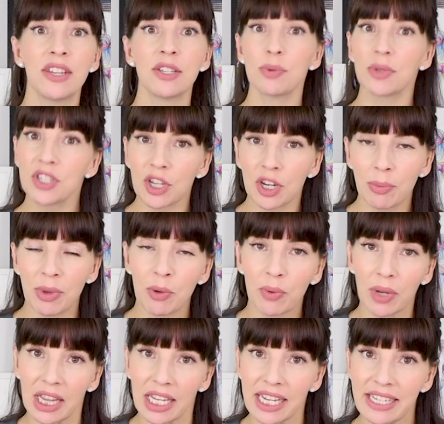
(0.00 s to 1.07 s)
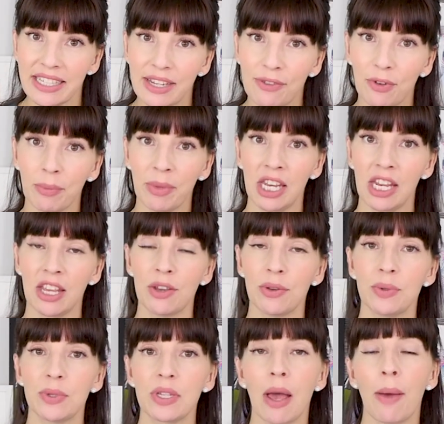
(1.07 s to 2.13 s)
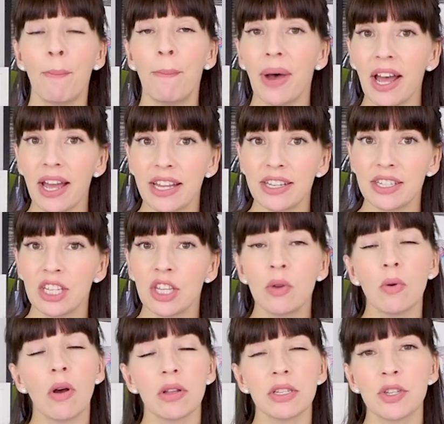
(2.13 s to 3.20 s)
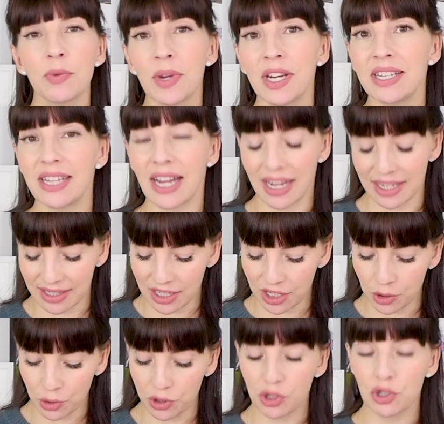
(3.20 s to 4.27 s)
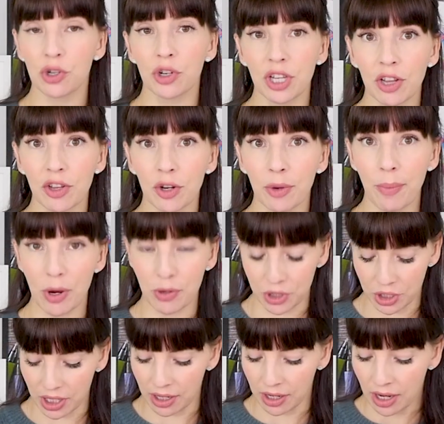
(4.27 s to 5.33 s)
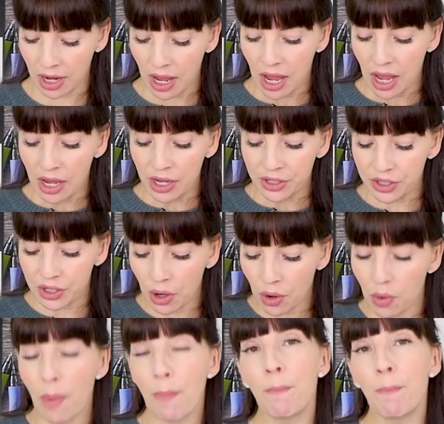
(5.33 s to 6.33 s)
this one's going to be really easy for me to use, but you also want to test your circular motion. So